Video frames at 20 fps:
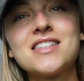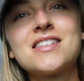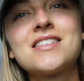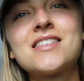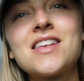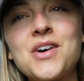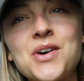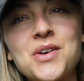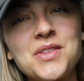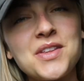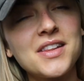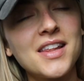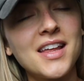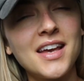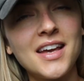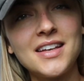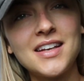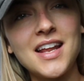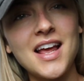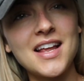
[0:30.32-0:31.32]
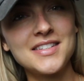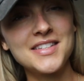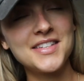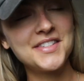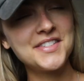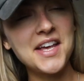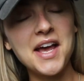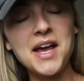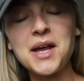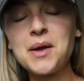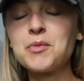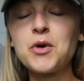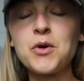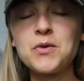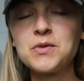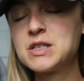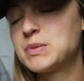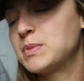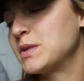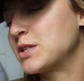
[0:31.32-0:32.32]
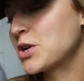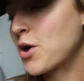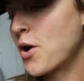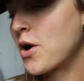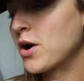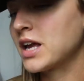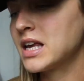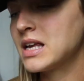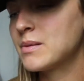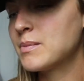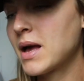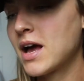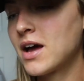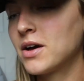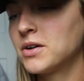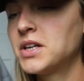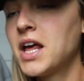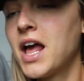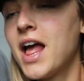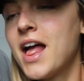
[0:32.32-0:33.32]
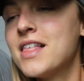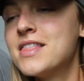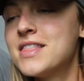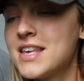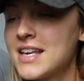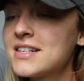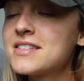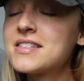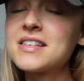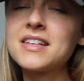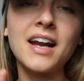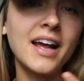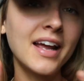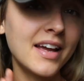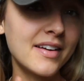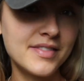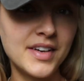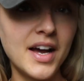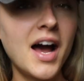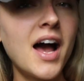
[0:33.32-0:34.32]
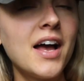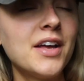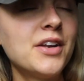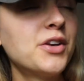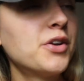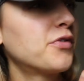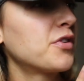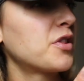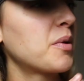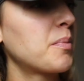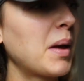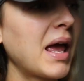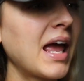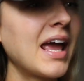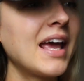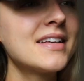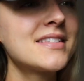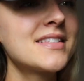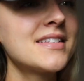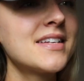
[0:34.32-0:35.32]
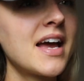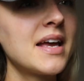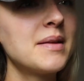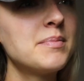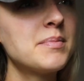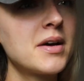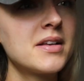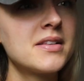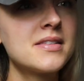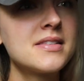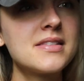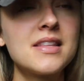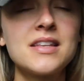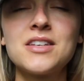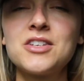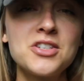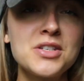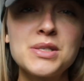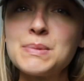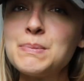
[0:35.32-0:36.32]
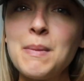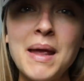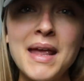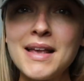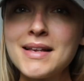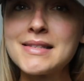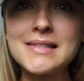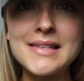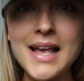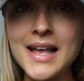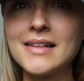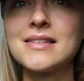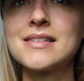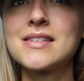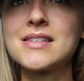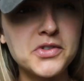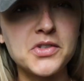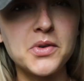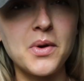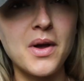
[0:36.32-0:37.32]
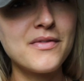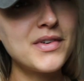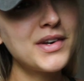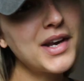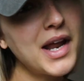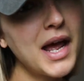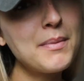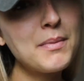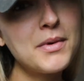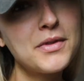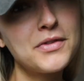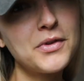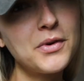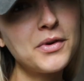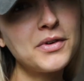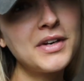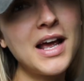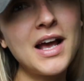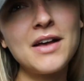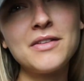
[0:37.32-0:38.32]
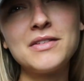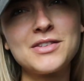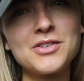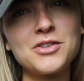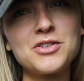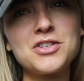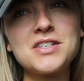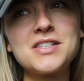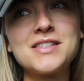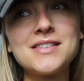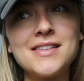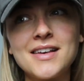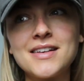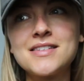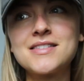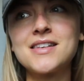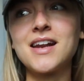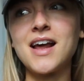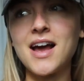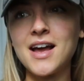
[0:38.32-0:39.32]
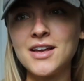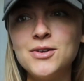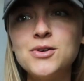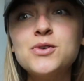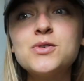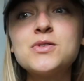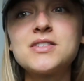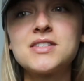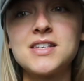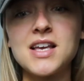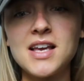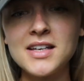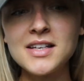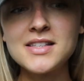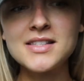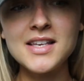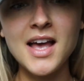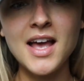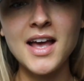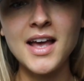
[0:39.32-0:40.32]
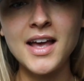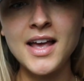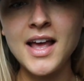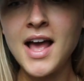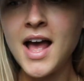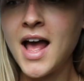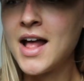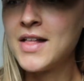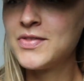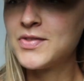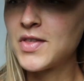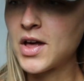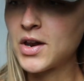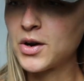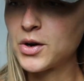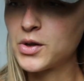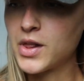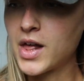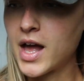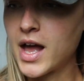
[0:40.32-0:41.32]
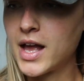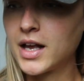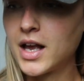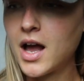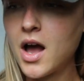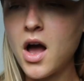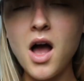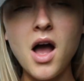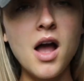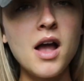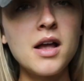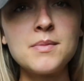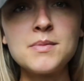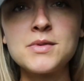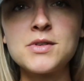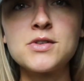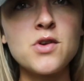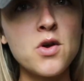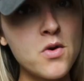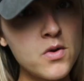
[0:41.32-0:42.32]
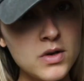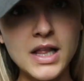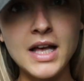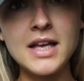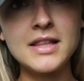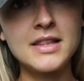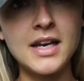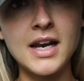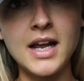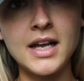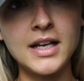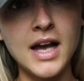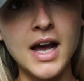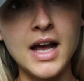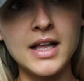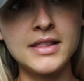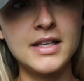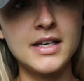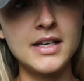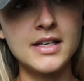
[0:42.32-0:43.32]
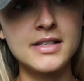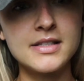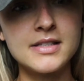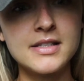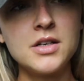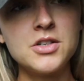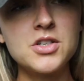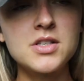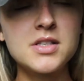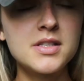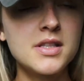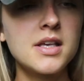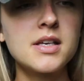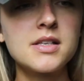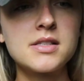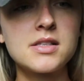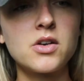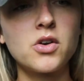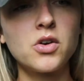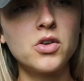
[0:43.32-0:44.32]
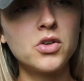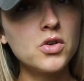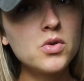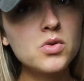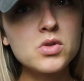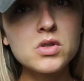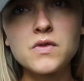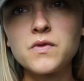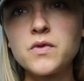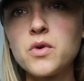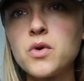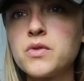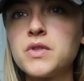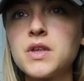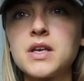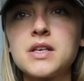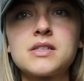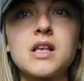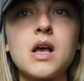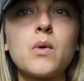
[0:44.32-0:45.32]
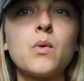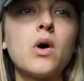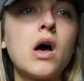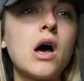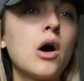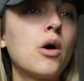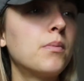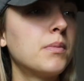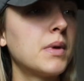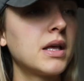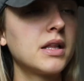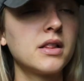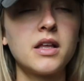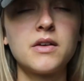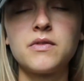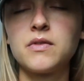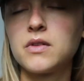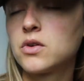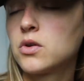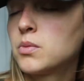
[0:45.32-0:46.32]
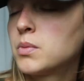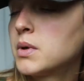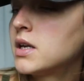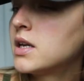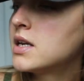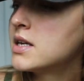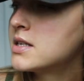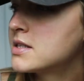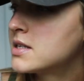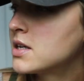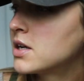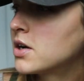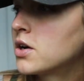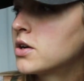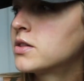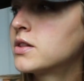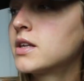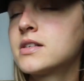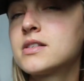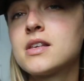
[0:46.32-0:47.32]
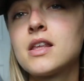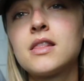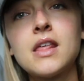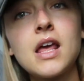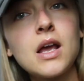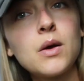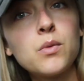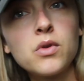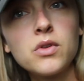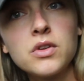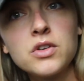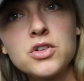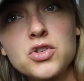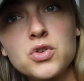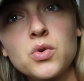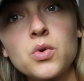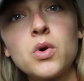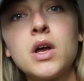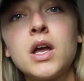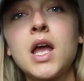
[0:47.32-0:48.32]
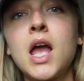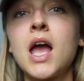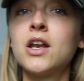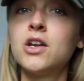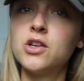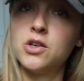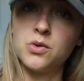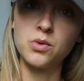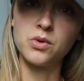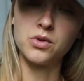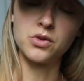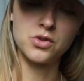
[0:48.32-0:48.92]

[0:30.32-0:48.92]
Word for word: Stella the Light and today I'm going to be talking about things that I have gotten over the past nine months that just make sense. So I have a nine month old now. These are just things that I use day to day that are like, I am so glad that I got this. Just things that are useful, things that will help make life a little bit easier, things that they will enjoy and you will